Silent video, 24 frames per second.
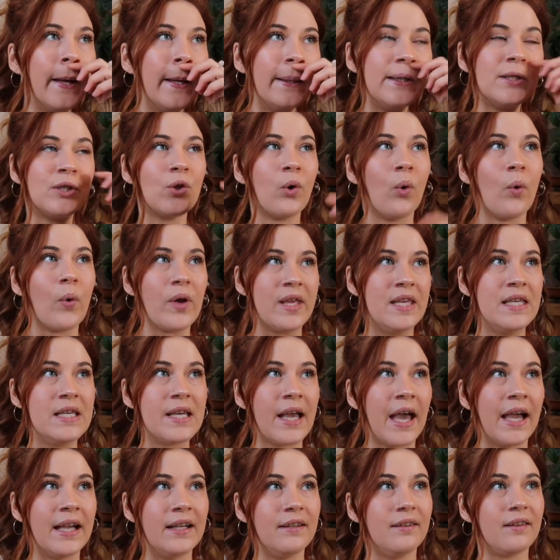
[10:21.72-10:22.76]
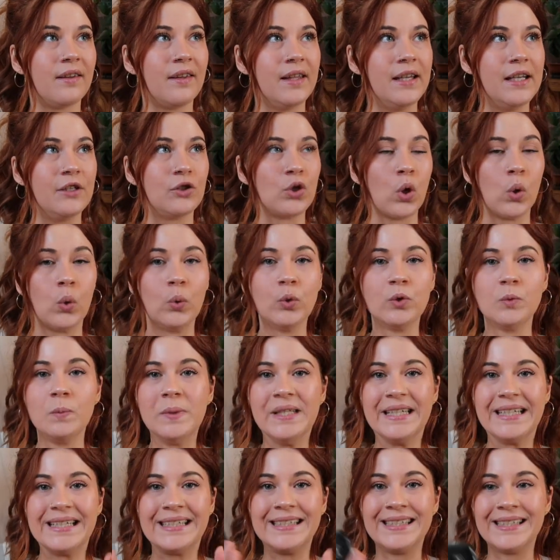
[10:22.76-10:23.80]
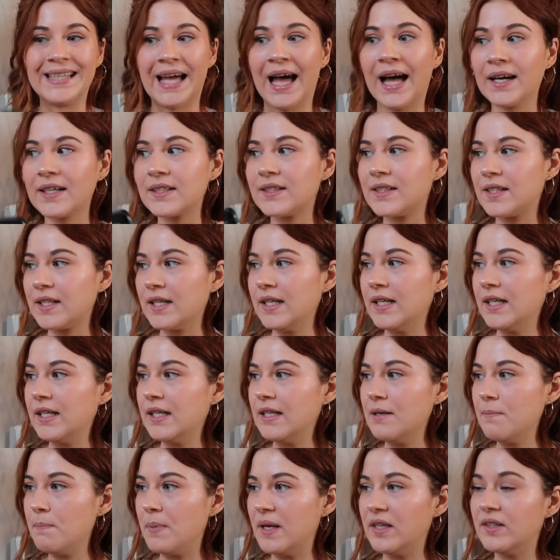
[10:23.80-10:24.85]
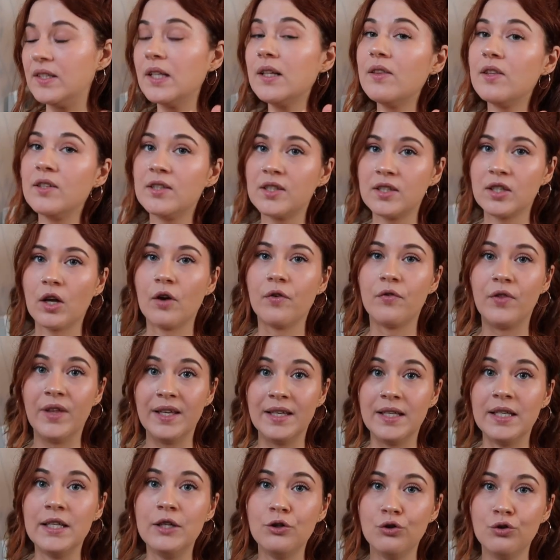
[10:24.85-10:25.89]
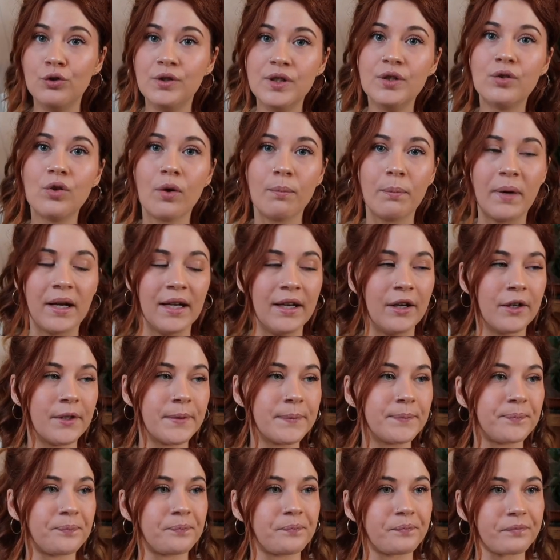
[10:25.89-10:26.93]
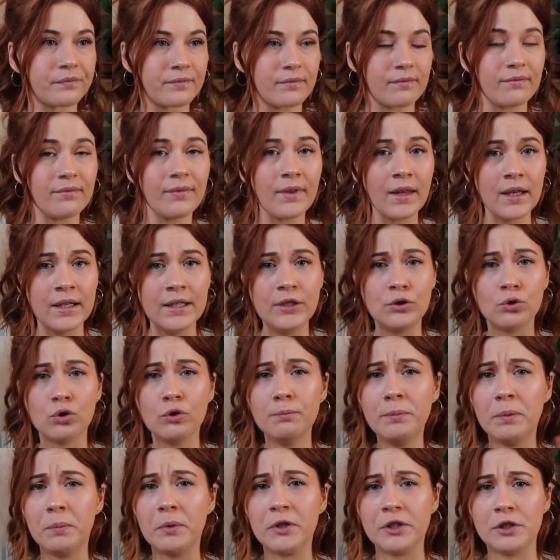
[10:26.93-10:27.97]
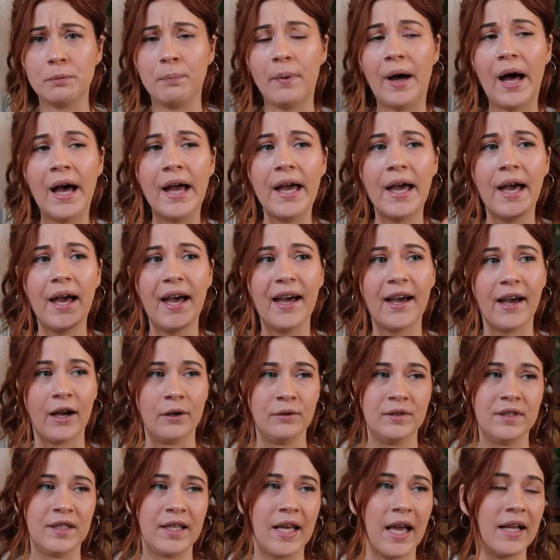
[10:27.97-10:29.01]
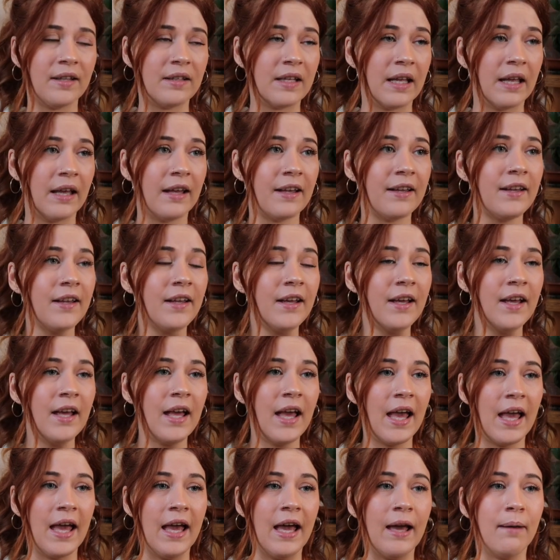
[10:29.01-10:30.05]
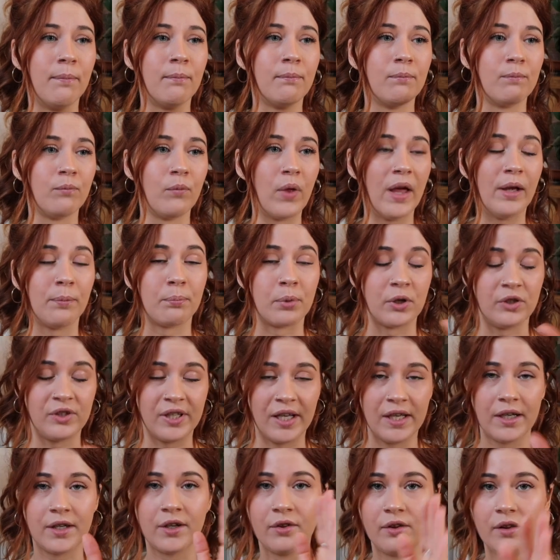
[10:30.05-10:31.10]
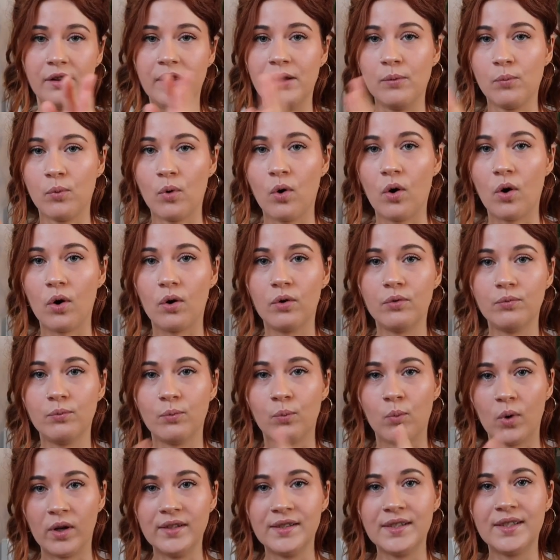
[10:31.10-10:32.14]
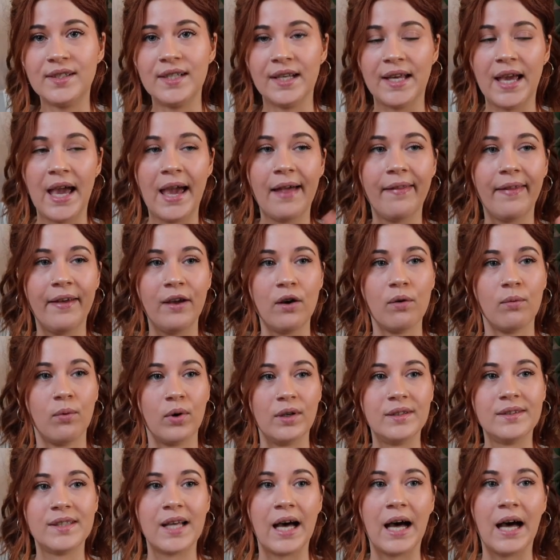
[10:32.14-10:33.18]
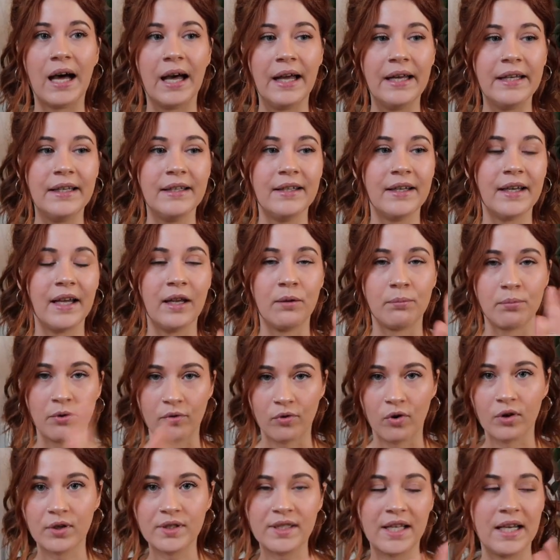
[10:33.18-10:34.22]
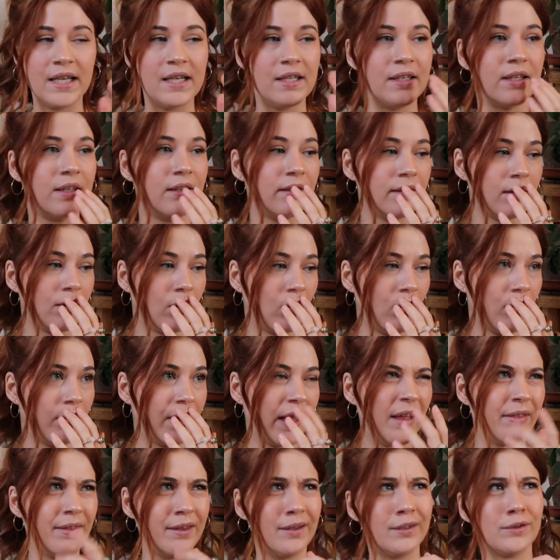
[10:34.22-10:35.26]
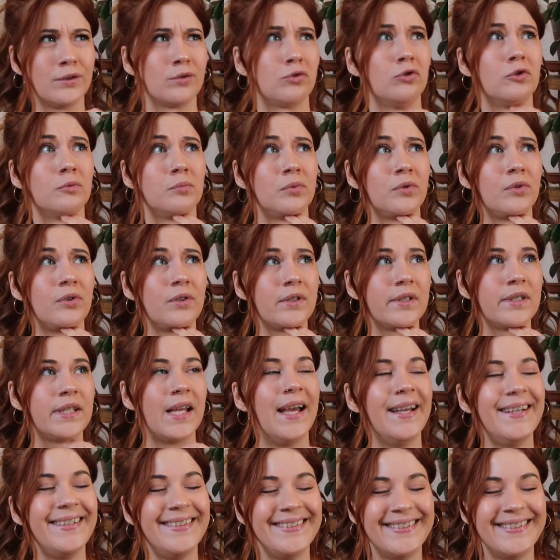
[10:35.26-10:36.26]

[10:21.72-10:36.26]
so he kindly told me exactly basically the stuff that he uses on my hair he told me where to buy it how to get it um, particularly what ones to get, like what dye and peroxide and all that. I think it's called peroxide,